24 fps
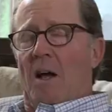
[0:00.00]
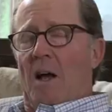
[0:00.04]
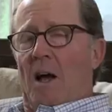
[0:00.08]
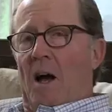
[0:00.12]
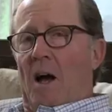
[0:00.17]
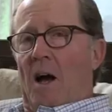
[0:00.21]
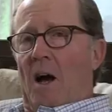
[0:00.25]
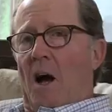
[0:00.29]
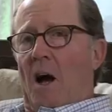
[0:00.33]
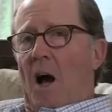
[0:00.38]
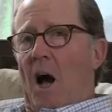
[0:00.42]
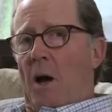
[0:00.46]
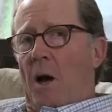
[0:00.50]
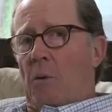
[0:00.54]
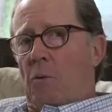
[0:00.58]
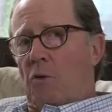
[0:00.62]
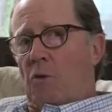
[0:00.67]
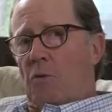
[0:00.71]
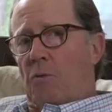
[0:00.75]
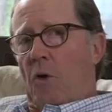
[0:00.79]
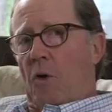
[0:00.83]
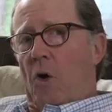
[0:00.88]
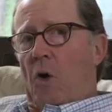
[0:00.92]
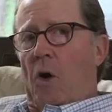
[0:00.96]
I was
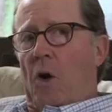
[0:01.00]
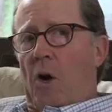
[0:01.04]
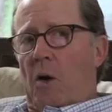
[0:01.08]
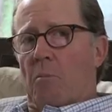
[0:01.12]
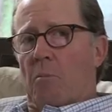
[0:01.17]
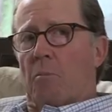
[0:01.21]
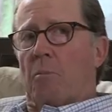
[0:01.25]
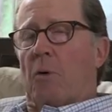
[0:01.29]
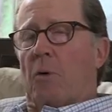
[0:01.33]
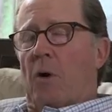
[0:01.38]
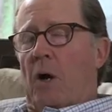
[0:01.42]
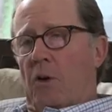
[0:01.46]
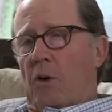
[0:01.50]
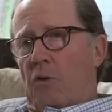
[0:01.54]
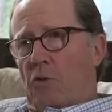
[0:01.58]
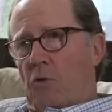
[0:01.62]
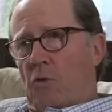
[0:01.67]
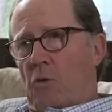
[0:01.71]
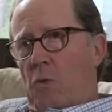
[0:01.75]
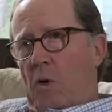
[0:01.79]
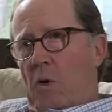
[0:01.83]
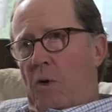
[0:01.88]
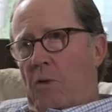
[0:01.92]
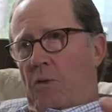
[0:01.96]
very impressed
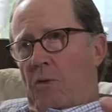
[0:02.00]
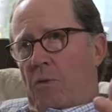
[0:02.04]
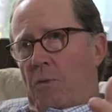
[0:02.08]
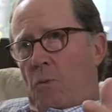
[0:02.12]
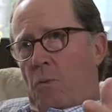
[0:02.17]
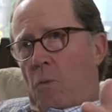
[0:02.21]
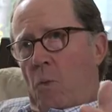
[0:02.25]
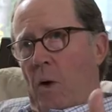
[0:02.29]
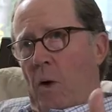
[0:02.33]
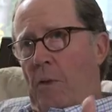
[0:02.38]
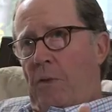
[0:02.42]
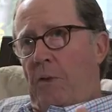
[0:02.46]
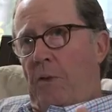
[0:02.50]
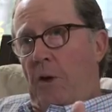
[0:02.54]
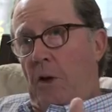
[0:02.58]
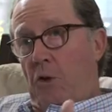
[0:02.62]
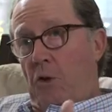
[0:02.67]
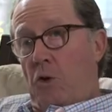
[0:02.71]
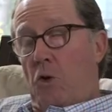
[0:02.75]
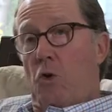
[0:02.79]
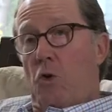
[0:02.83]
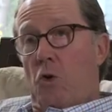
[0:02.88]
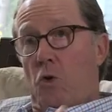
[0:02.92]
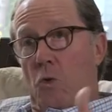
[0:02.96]
with what they
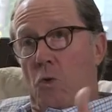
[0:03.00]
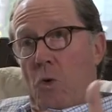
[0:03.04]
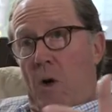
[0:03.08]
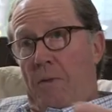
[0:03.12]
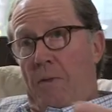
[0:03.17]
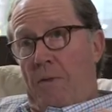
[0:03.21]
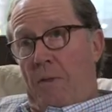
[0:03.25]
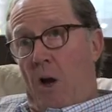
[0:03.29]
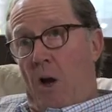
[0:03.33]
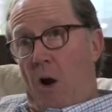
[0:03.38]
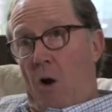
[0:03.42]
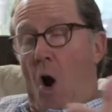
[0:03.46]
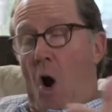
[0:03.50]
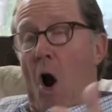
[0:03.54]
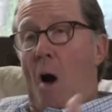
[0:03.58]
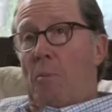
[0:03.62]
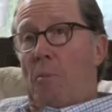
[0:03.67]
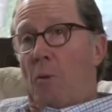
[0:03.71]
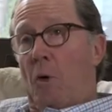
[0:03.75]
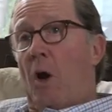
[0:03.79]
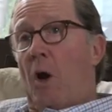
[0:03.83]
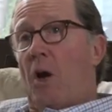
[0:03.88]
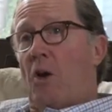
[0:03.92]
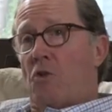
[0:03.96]
do and their
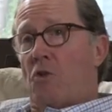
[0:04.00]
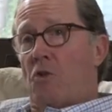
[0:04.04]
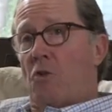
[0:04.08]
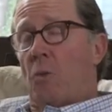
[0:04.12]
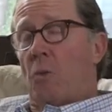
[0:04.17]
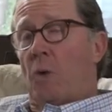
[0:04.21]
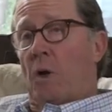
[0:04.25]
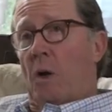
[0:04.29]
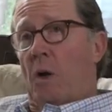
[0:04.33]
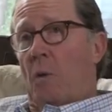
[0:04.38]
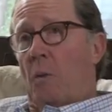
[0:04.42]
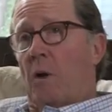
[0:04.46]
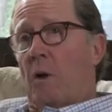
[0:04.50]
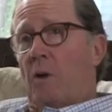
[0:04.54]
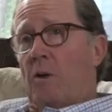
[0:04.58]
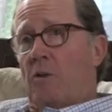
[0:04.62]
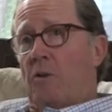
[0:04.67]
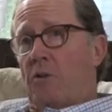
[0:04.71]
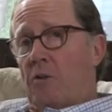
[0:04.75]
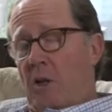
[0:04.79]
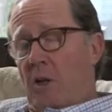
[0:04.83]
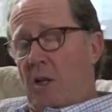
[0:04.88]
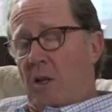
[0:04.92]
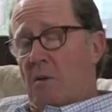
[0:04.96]
operation when I went to
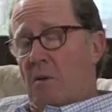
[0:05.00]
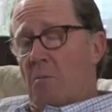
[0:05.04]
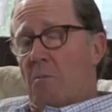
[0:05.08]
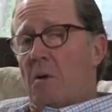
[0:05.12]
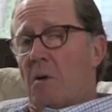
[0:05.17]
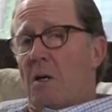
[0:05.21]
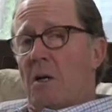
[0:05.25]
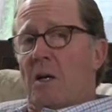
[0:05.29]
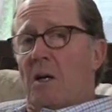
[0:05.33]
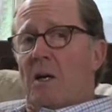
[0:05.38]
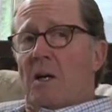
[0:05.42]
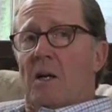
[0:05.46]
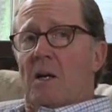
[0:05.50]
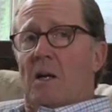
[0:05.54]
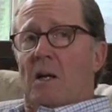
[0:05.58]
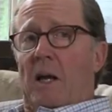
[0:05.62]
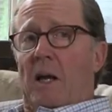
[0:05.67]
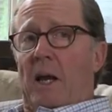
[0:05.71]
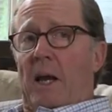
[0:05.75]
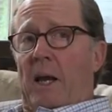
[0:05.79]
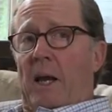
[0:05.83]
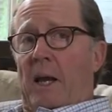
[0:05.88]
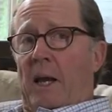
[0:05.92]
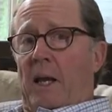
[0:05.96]
see them.
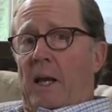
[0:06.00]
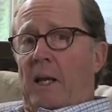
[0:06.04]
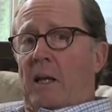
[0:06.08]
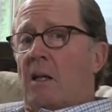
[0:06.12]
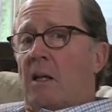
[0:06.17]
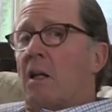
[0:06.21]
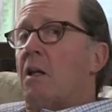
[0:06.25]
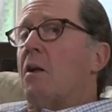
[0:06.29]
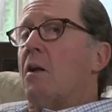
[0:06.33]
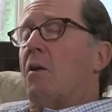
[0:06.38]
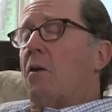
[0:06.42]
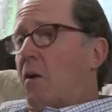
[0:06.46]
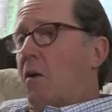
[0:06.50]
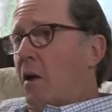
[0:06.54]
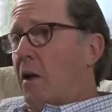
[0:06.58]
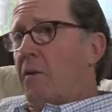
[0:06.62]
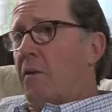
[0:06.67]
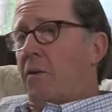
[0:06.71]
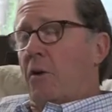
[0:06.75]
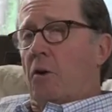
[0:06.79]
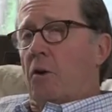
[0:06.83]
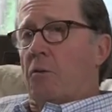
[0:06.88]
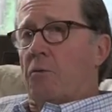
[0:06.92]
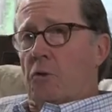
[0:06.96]
And clearly
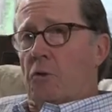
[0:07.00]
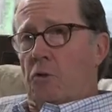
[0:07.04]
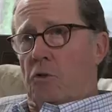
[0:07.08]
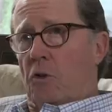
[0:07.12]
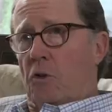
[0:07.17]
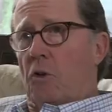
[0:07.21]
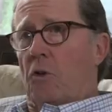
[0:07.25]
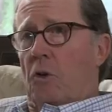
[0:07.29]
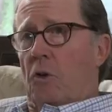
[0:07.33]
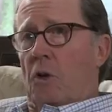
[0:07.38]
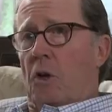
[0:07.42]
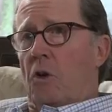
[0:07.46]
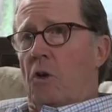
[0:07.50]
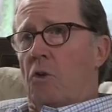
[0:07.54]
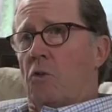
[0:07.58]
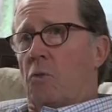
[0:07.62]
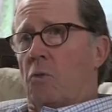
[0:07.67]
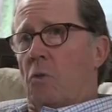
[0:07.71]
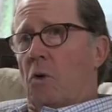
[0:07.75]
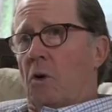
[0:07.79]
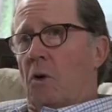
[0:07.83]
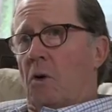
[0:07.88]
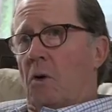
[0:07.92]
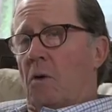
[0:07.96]
their facilities
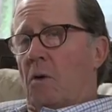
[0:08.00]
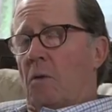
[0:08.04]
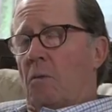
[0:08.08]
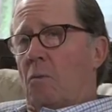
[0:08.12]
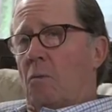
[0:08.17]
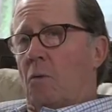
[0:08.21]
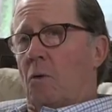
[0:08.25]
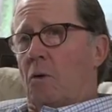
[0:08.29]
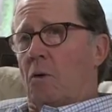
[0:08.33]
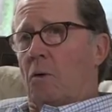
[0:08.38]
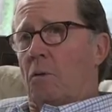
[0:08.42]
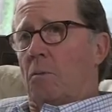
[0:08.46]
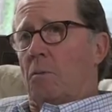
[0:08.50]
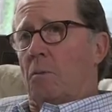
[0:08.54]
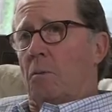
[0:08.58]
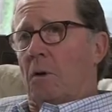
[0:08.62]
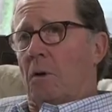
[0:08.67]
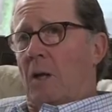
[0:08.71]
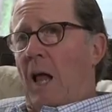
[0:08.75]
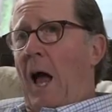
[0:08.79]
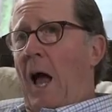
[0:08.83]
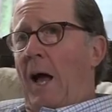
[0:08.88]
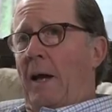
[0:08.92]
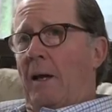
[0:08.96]
were
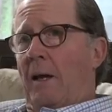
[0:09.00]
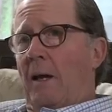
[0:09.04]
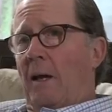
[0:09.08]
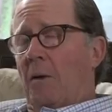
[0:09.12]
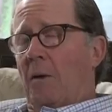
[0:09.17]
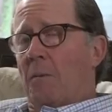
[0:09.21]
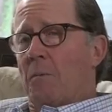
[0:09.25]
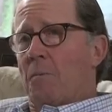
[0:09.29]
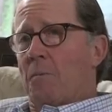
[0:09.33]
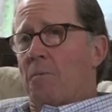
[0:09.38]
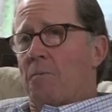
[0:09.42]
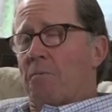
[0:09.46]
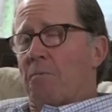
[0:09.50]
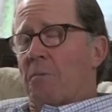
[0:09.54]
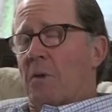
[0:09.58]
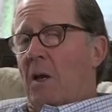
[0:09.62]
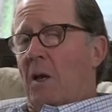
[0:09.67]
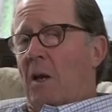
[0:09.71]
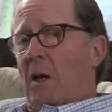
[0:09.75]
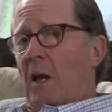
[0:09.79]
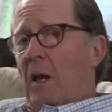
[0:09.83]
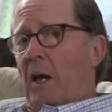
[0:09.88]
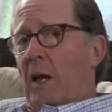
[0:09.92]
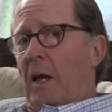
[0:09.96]
lacking.
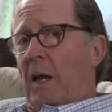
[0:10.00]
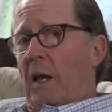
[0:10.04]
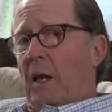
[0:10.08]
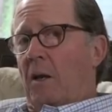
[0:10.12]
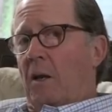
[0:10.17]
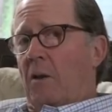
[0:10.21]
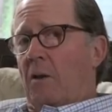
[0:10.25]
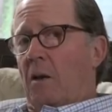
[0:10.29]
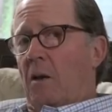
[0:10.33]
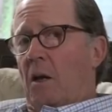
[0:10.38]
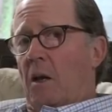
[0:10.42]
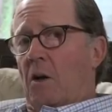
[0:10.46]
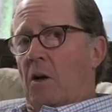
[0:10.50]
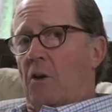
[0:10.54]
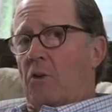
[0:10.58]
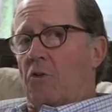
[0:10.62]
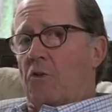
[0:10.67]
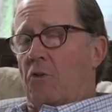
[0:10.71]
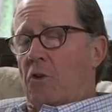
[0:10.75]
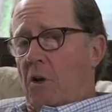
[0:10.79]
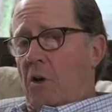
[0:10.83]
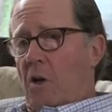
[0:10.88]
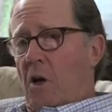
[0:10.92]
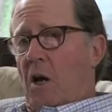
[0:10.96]
And
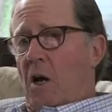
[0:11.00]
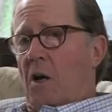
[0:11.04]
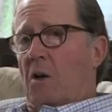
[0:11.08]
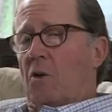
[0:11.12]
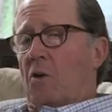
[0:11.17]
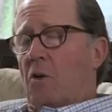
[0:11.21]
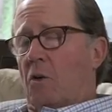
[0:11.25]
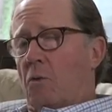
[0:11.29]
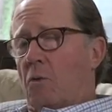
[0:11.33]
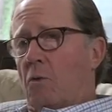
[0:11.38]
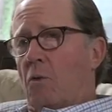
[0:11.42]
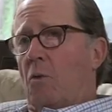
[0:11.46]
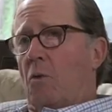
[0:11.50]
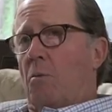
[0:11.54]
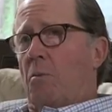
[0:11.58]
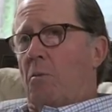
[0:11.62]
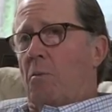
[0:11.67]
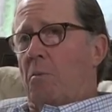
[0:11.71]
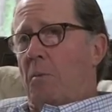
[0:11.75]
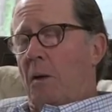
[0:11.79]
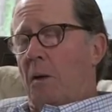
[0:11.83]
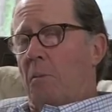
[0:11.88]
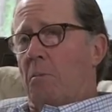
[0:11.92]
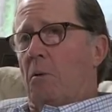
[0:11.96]
she got a good group of
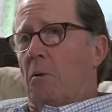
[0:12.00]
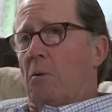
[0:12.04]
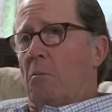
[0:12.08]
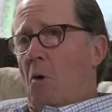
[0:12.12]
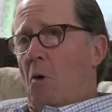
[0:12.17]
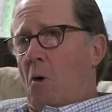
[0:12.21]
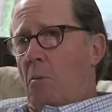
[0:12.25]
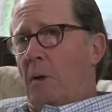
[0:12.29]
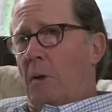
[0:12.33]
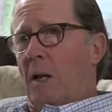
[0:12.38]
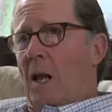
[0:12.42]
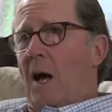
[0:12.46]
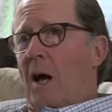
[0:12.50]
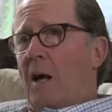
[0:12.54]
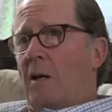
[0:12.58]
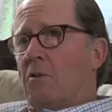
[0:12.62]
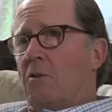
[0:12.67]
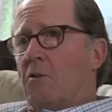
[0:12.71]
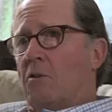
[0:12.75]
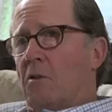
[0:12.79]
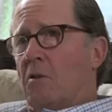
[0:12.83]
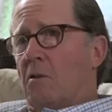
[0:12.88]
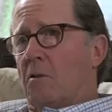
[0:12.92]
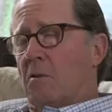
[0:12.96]
people
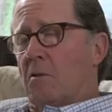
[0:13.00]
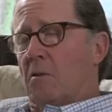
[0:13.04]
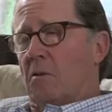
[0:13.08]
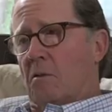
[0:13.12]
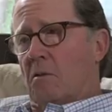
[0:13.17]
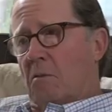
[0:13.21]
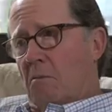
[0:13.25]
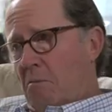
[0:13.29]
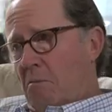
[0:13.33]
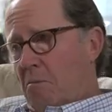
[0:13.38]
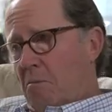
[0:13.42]
mobilized, and